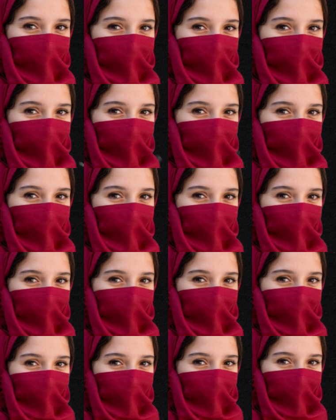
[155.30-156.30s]

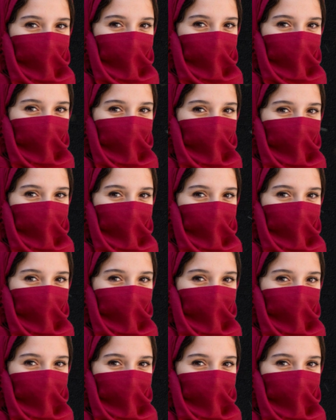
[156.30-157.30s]

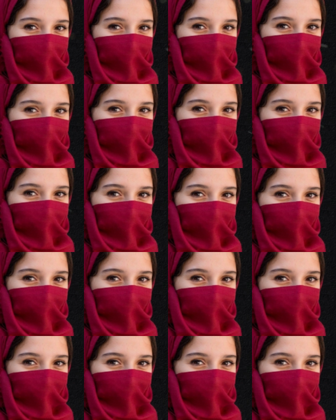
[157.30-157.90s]
[no speech]